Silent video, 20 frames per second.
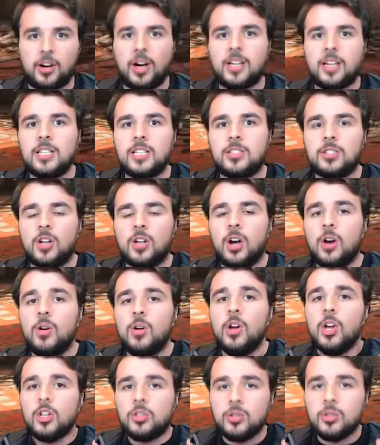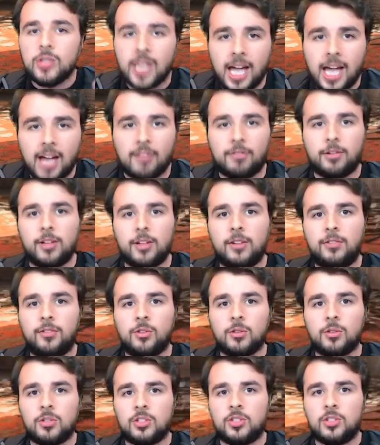I need to know, do they have
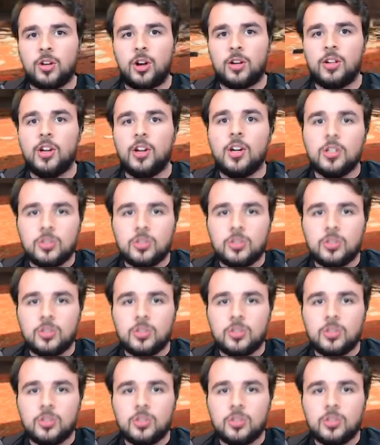Reinforced on?